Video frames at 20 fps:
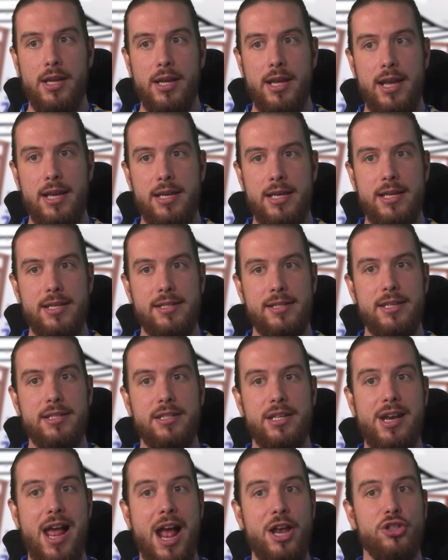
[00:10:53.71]
In his
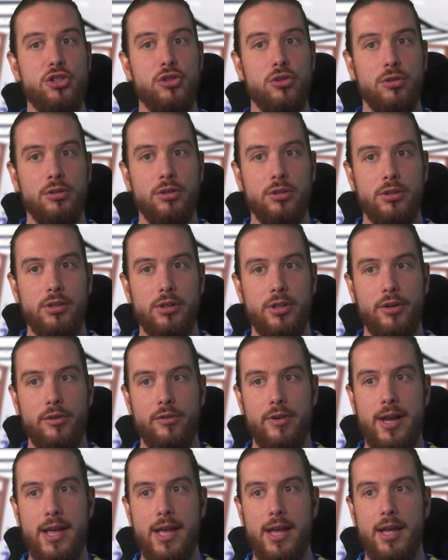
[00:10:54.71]
international
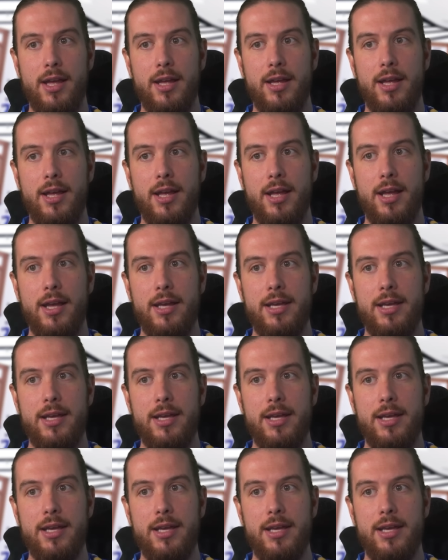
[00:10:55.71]
career,